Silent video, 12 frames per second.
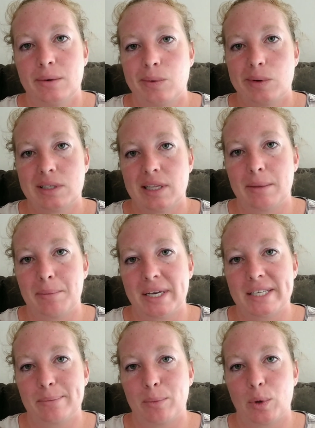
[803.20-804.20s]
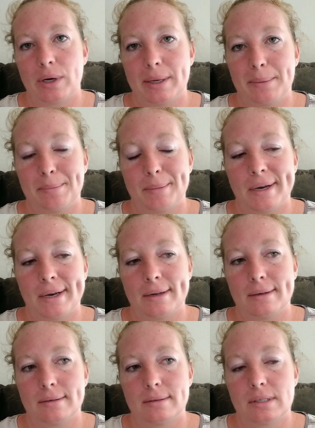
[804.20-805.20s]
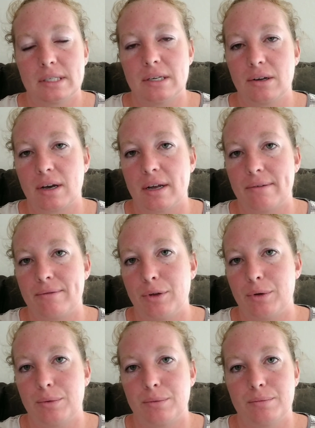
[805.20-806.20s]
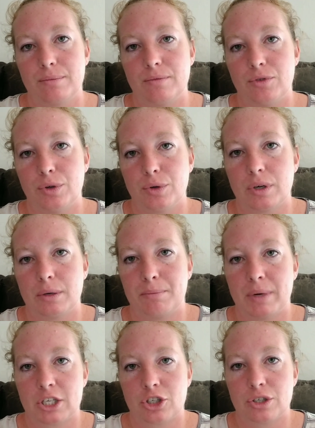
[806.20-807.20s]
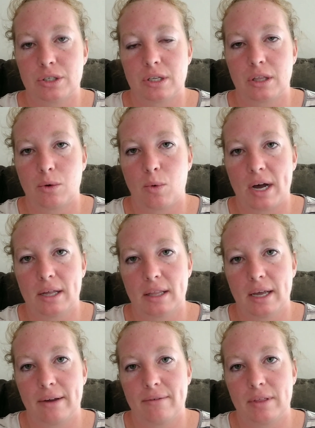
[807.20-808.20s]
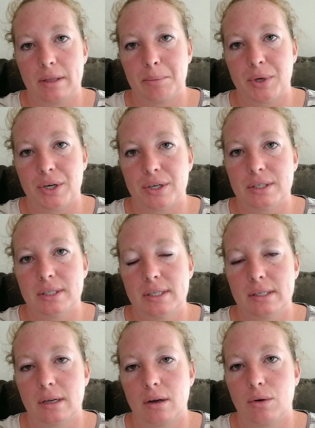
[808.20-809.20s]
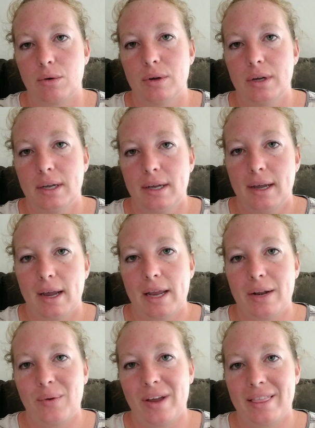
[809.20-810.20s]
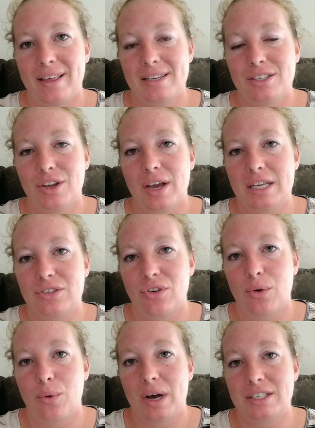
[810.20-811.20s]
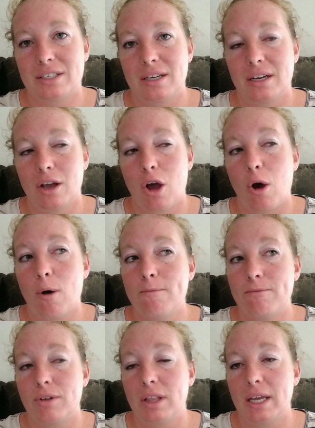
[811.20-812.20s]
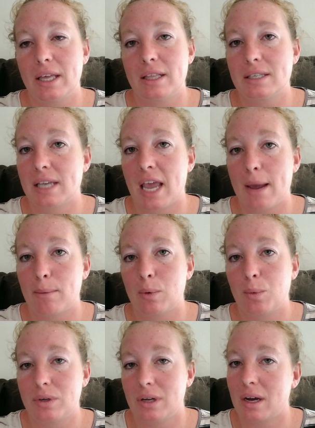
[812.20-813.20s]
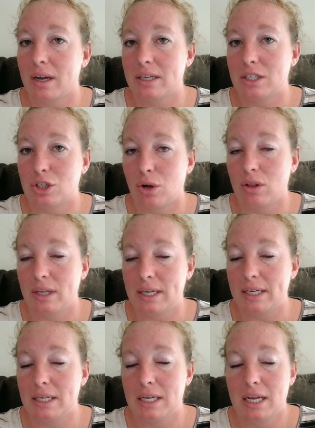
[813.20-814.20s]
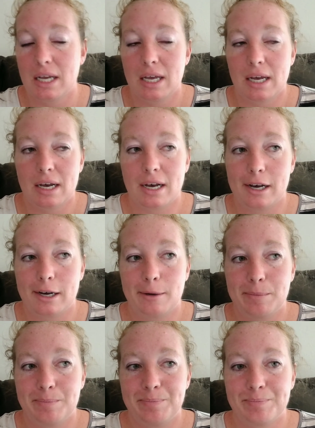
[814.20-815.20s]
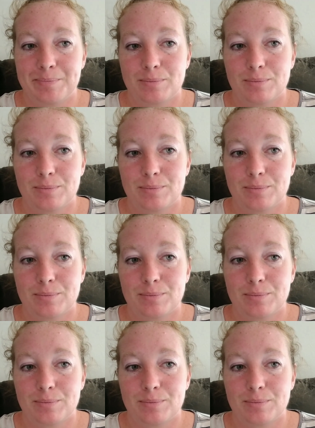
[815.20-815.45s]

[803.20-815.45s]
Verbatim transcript: wasn't the best morning, but still got a few few good pictures of the wildlife and the birds. So anyway, thanks you guys for watching. Hopefully this camera will not get stolen. Um,